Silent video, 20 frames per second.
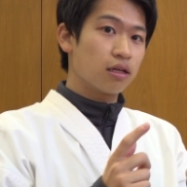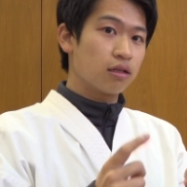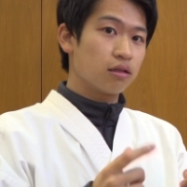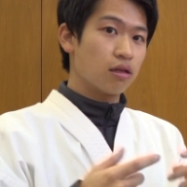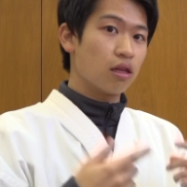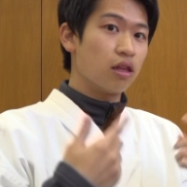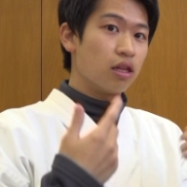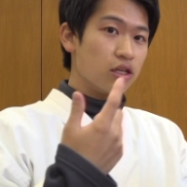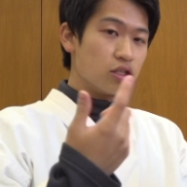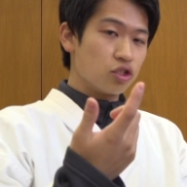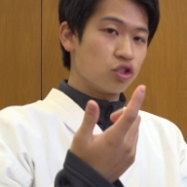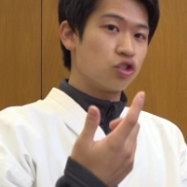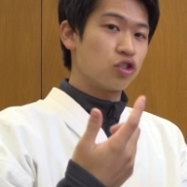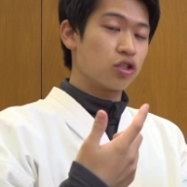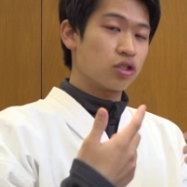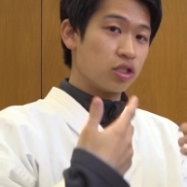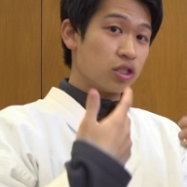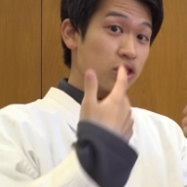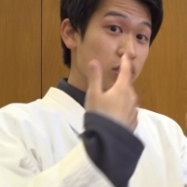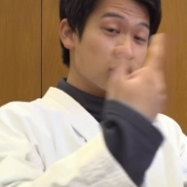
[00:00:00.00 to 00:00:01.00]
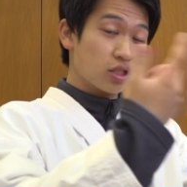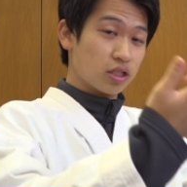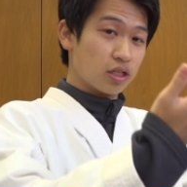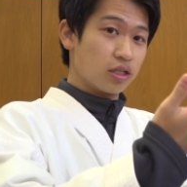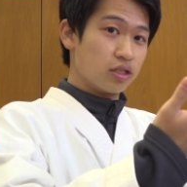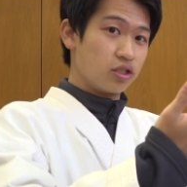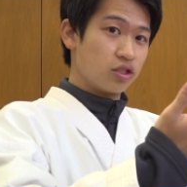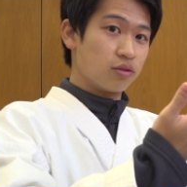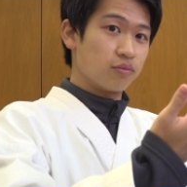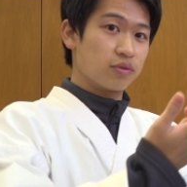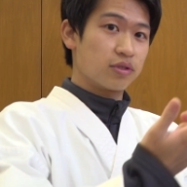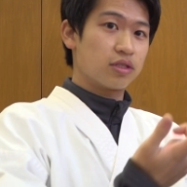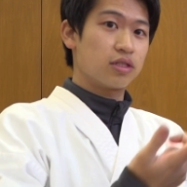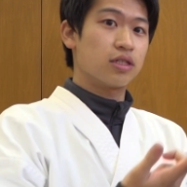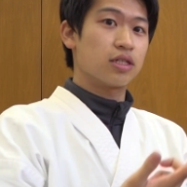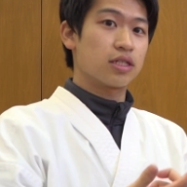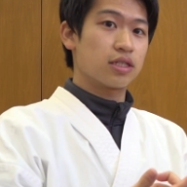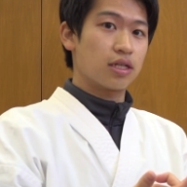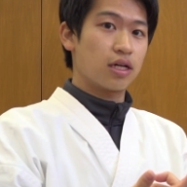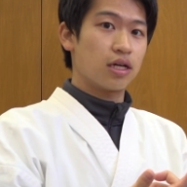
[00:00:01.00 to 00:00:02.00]
then he's just gonna jump to
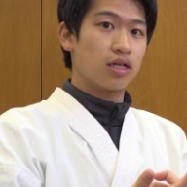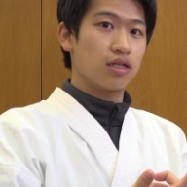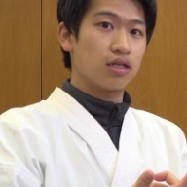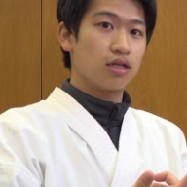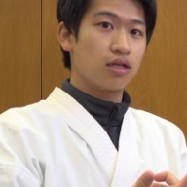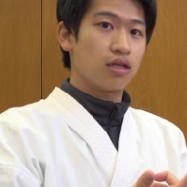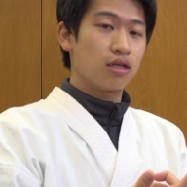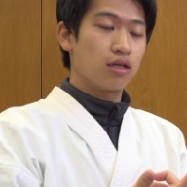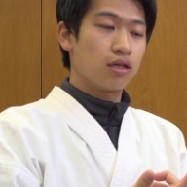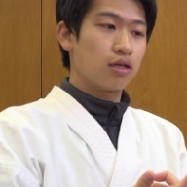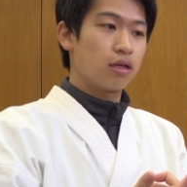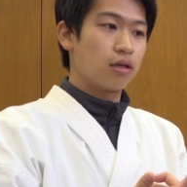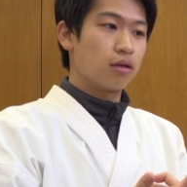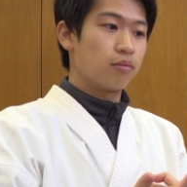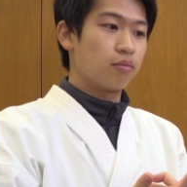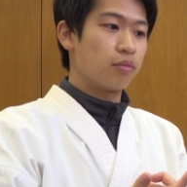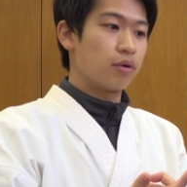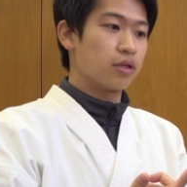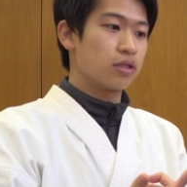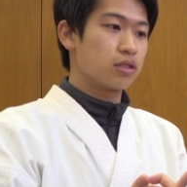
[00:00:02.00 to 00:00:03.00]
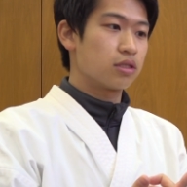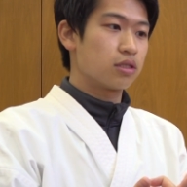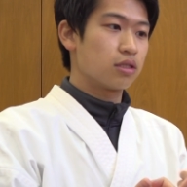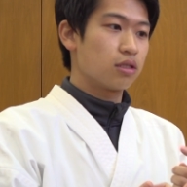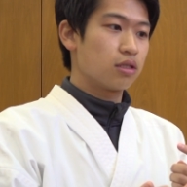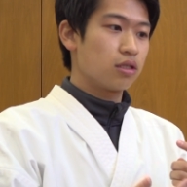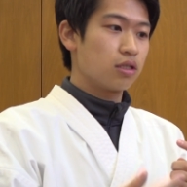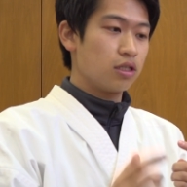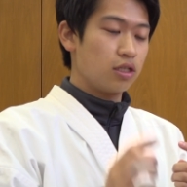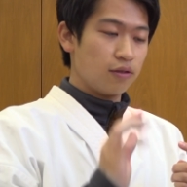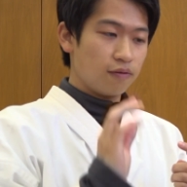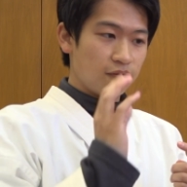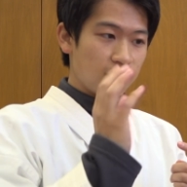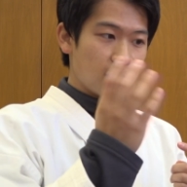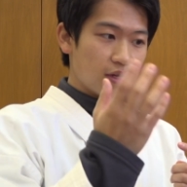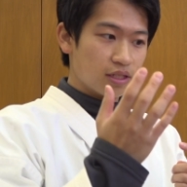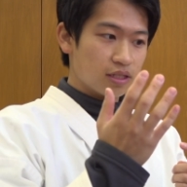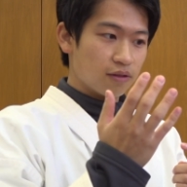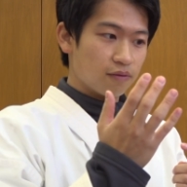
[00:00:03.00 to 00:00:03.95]
the side. But he faced